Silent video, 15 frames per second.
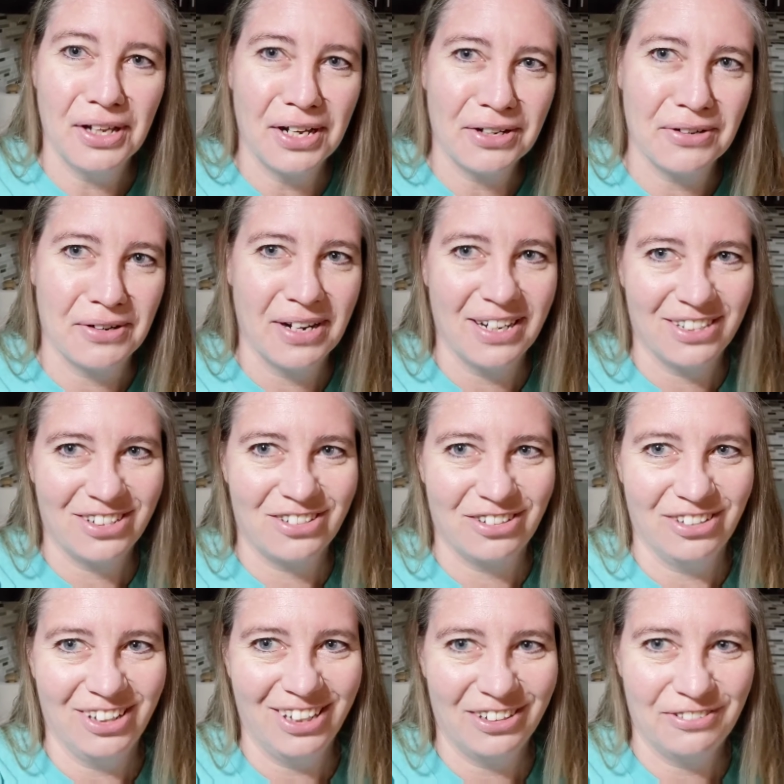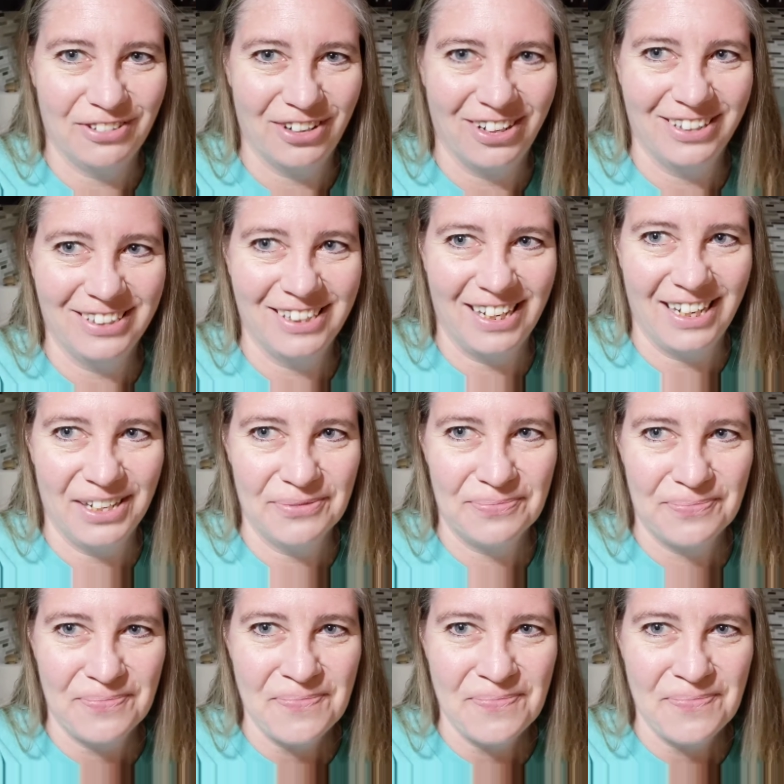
luck or extra luck for our day.